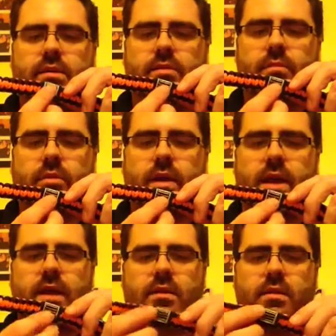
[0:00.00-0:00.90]
It's a little
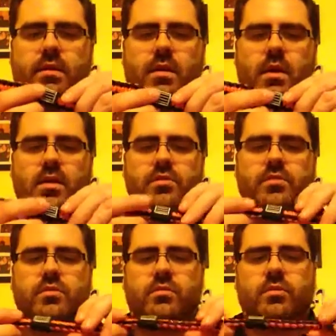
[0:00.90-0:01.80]
brand. So
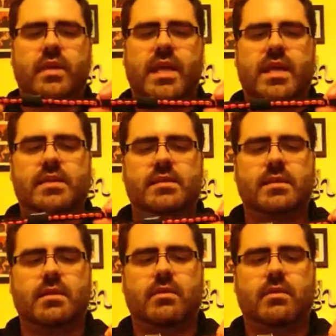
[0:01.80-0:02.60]
it's a Lootcrate